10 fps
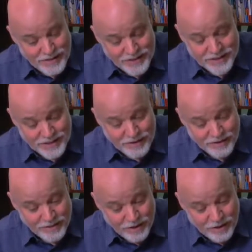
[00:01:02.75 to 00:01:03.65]
That's a
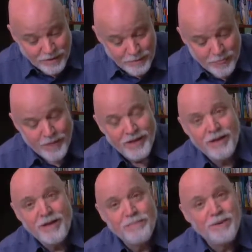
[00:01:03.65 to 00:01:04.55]
scary thought.
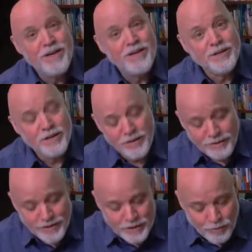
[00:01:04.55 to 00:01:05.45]
"But
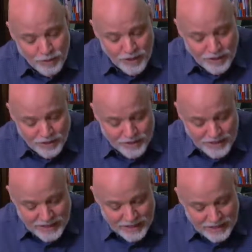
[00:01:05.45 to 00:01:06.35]
encourage one another
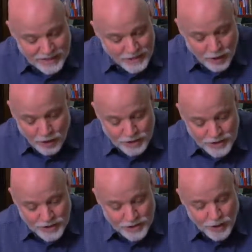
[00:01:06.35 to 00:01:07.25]
daily, as long
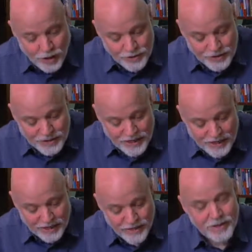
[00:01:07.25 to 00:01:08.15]
as it is called
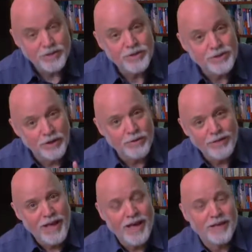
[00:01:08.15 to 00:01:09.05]
today, so
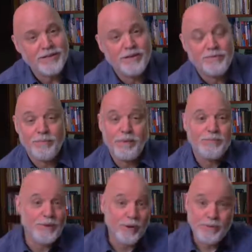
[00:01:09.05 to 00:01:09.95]
that,"
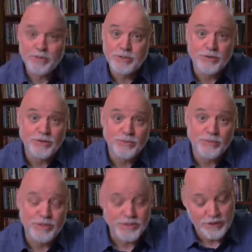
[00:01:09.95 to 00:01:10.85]
remember you always circle the
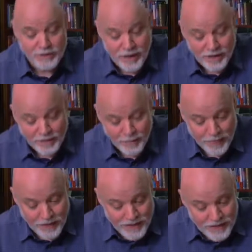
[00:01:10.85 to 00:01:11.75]
word "so that,"
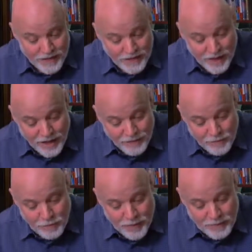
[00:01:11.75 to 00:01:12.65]
"none of
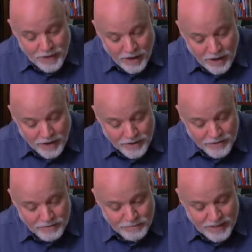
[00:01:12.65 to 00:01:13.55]
you may be
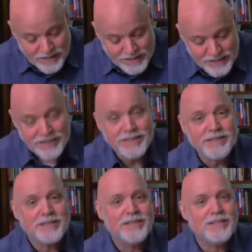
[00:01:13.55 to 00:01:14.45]
hardened by
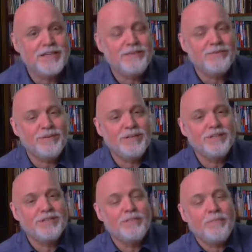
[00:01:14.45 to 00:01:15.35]
sin's
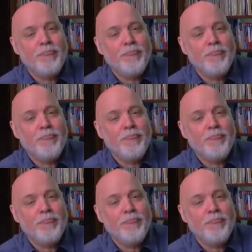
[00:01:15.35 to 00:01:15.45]
deceitfulness."